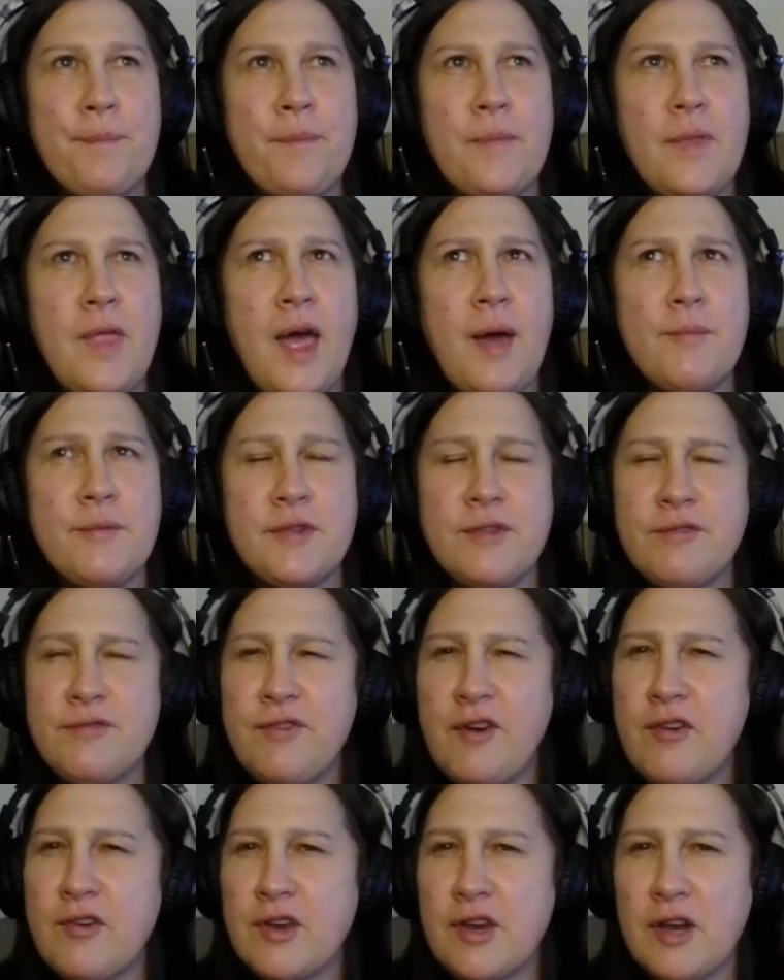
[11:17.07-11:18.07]

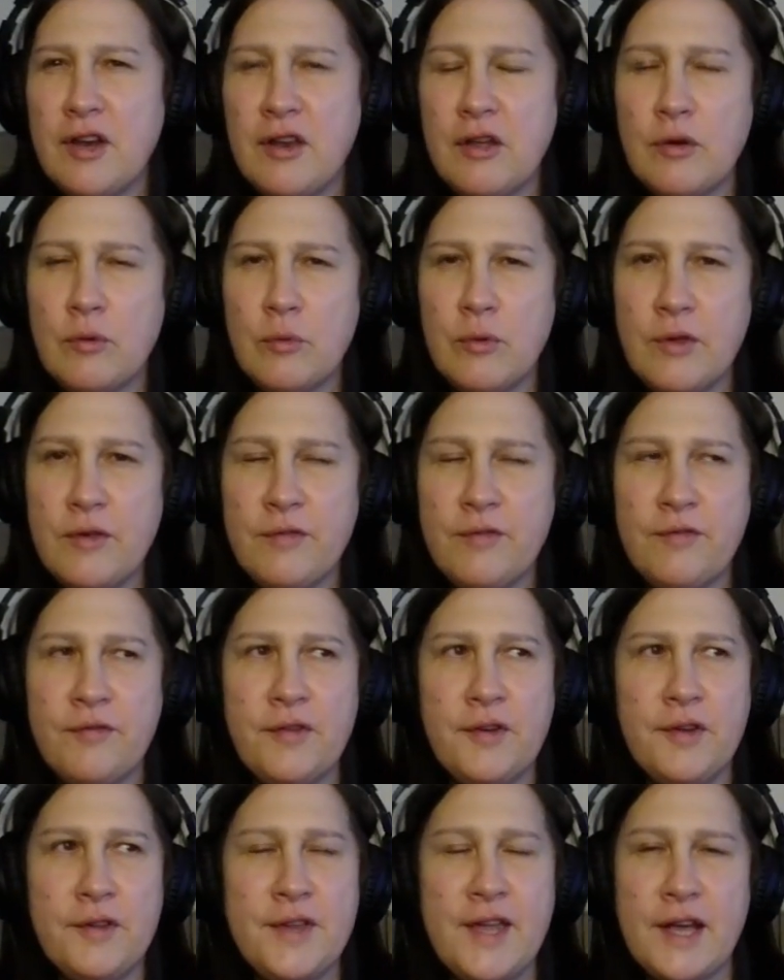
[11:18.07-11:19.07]
atmospheric along with
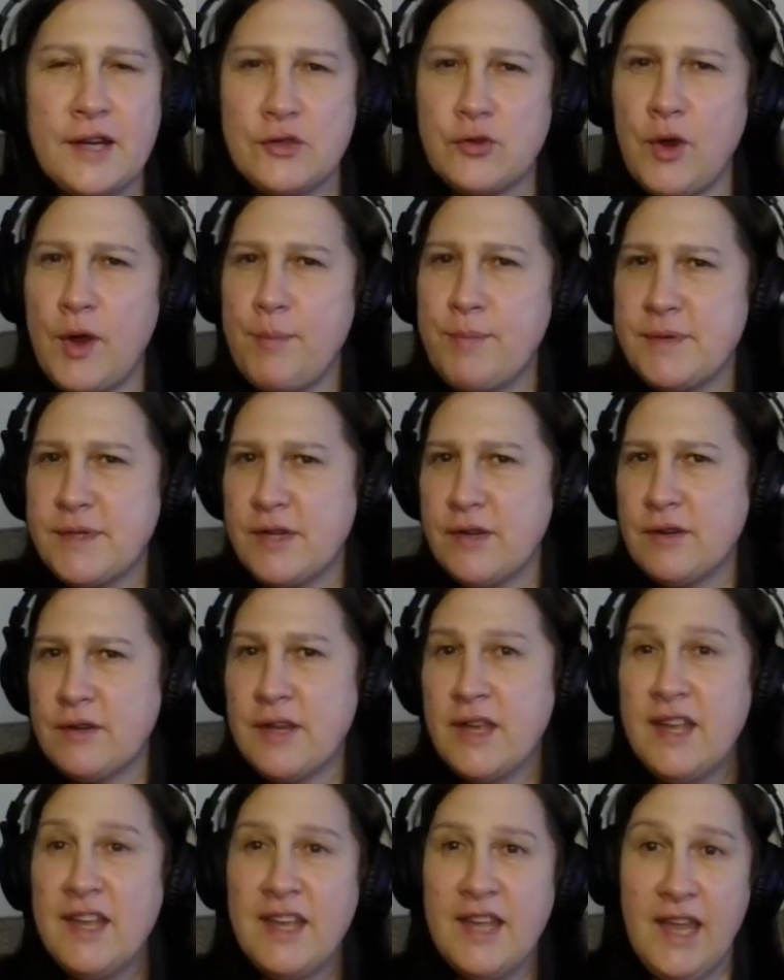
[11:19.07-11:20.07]
the actual episode.
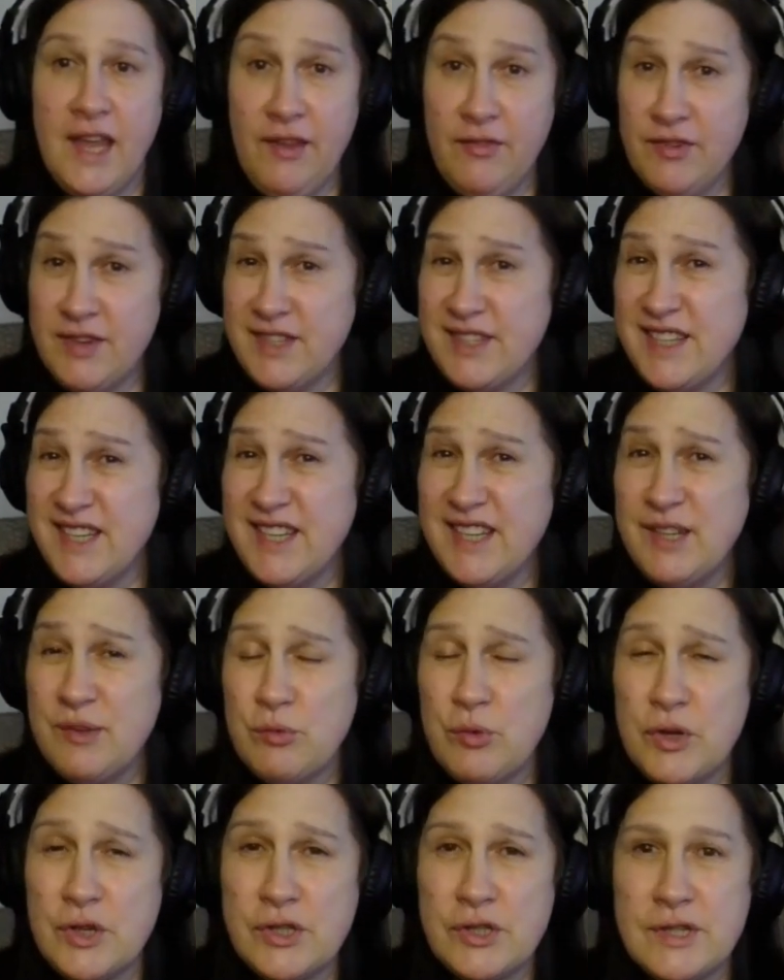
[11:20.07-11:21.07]
If indeed it
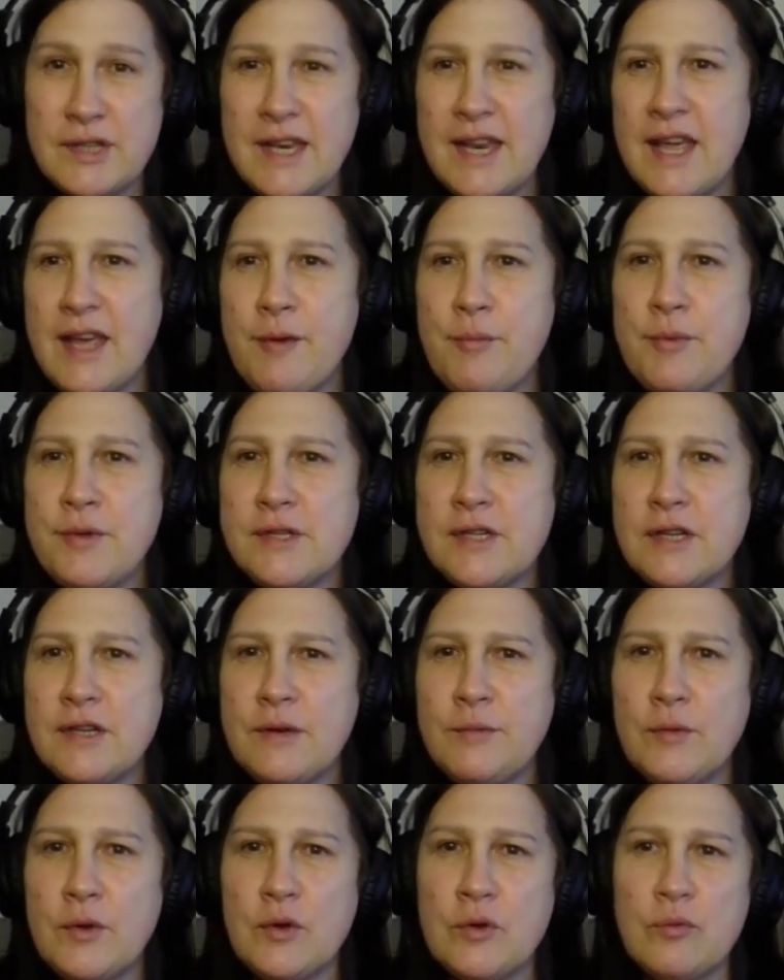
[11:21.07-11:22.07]
was to that episode,
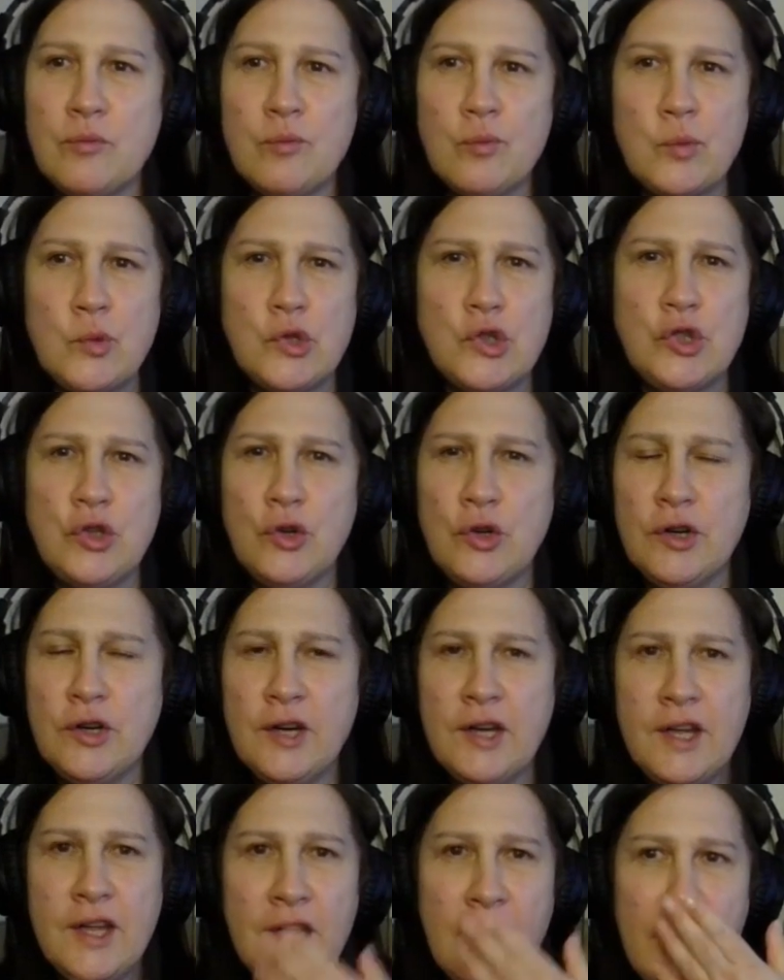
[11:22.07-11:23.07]
I'm not sure.
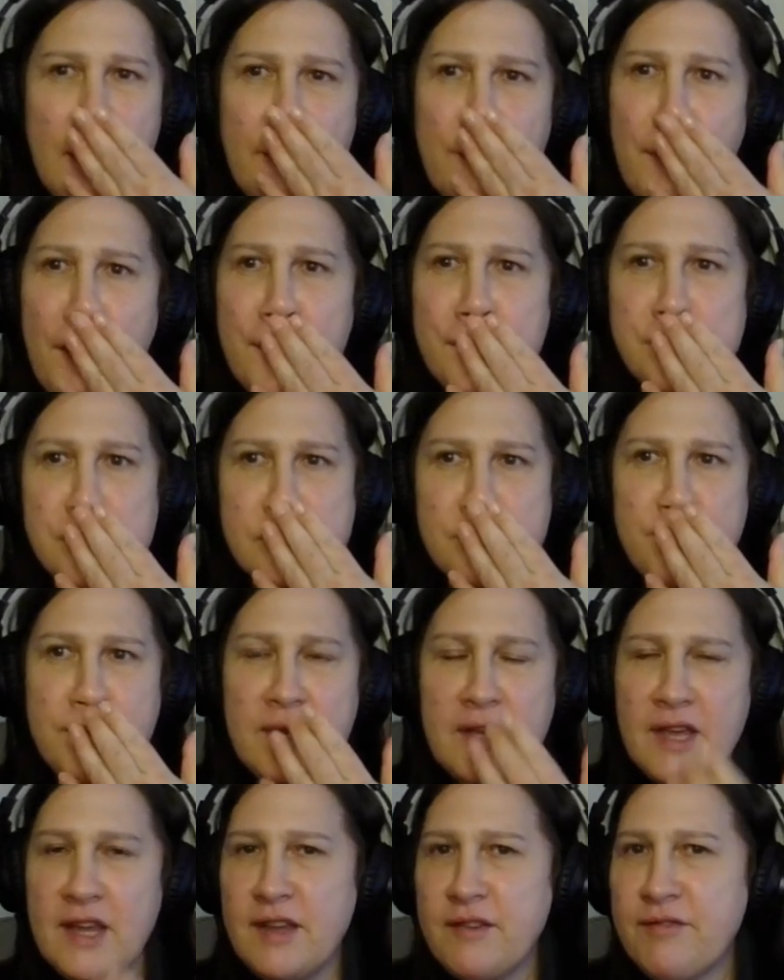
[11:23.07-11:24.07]
It might have just been
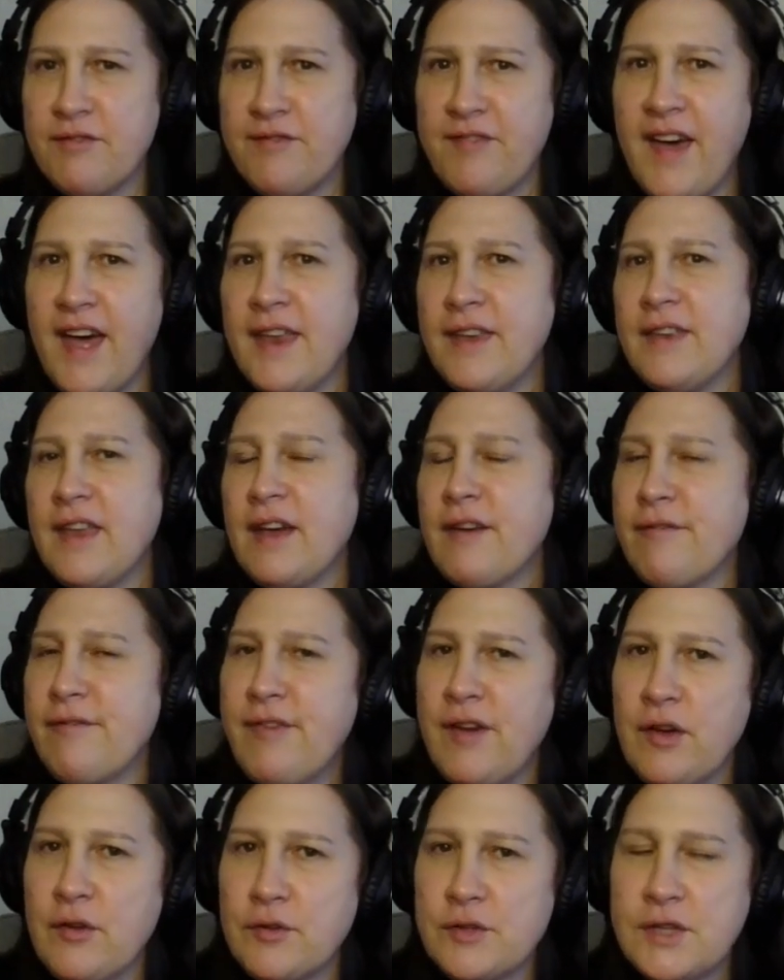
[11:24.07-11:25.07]
a fan that
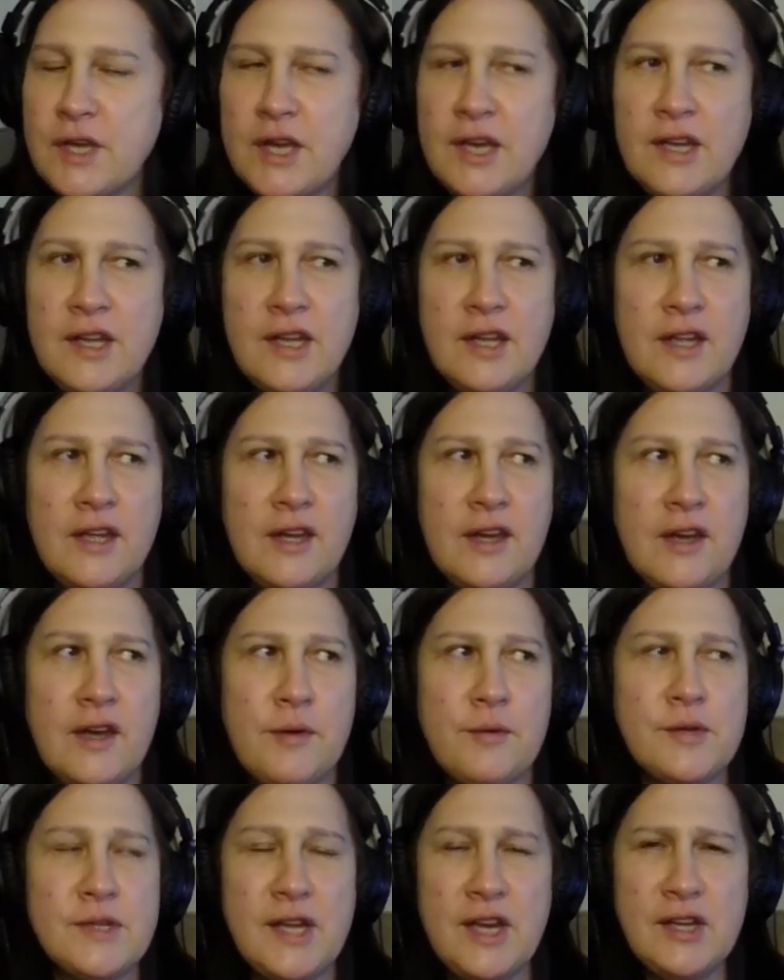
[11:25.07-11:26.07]
felt.
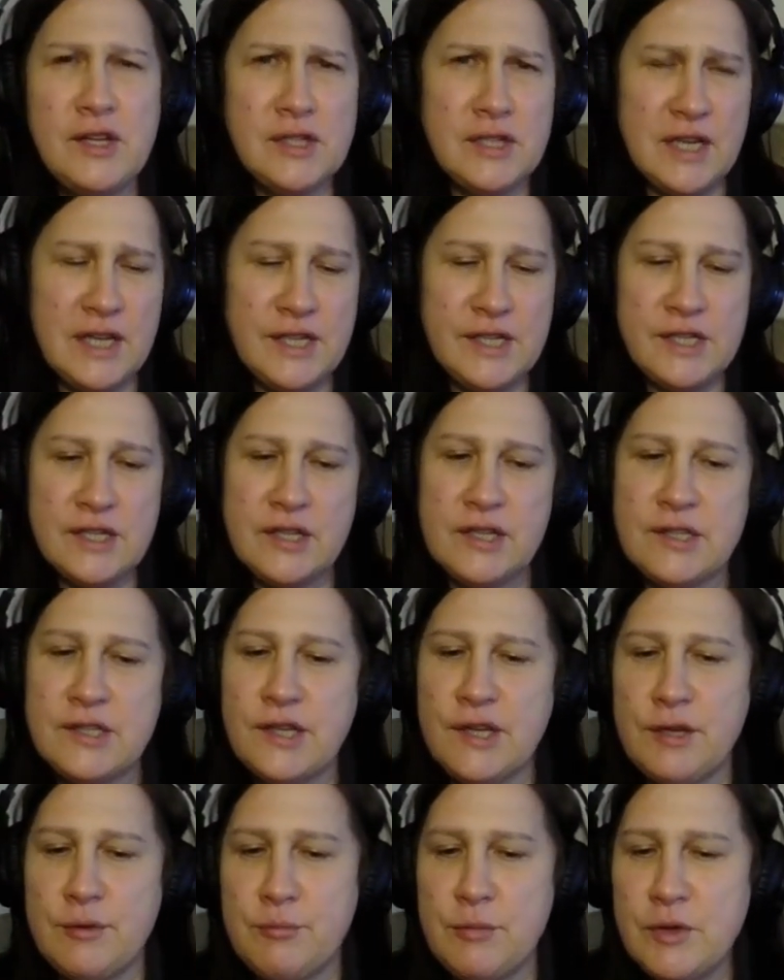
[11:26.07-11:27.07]
Because I used to listen to
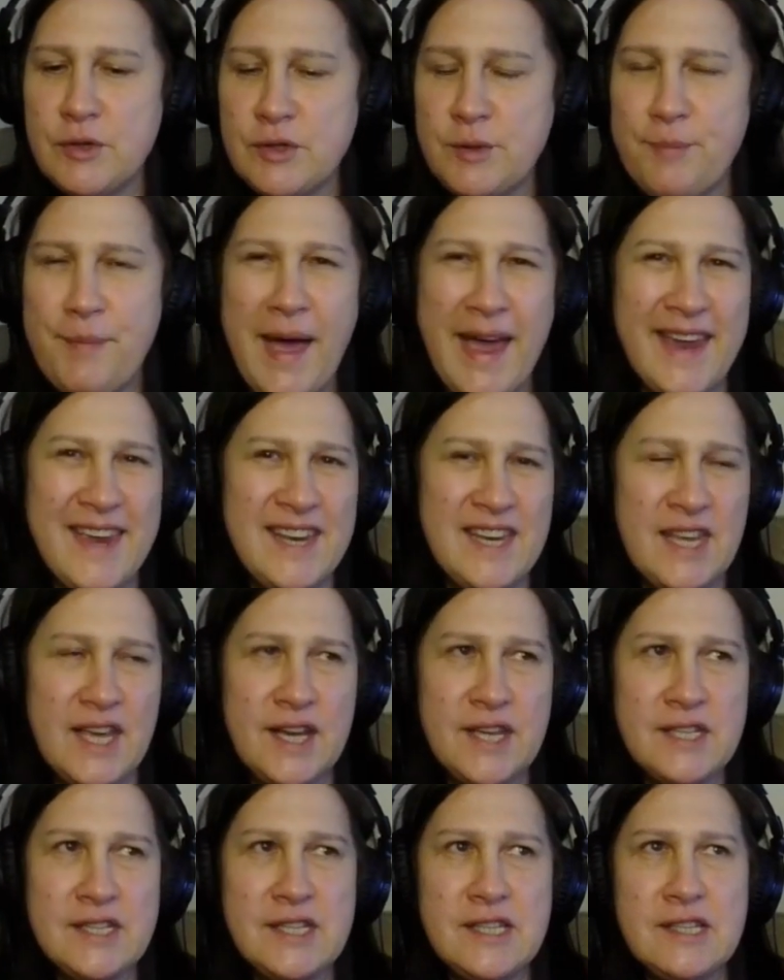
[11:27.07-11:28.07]
certain music back in the
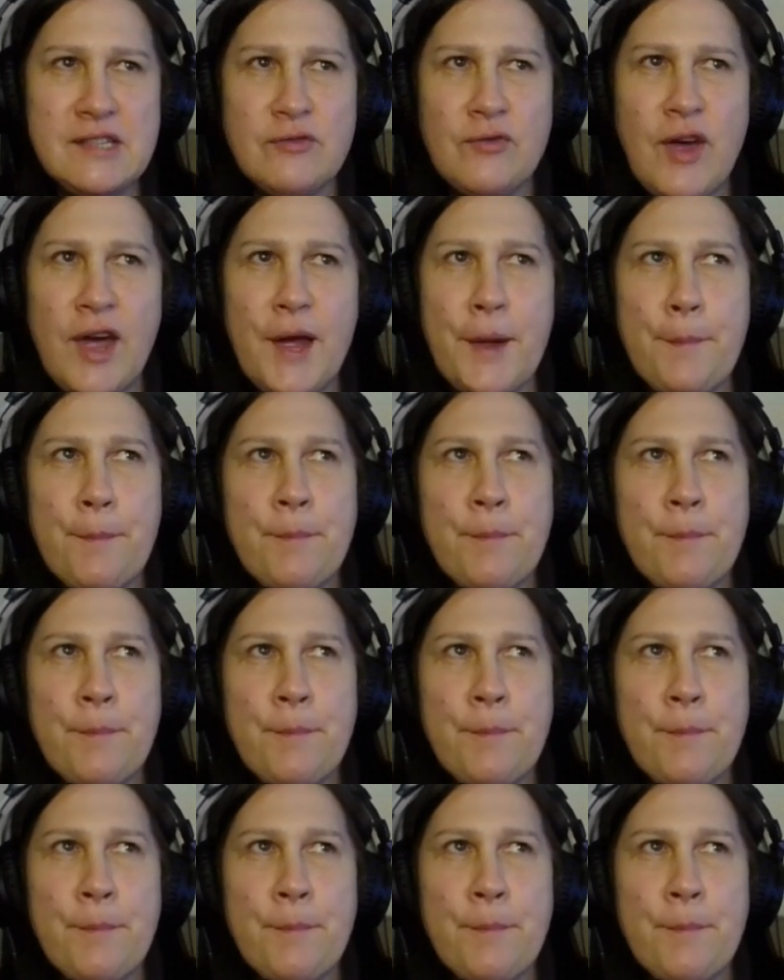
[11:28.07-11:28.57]
80s that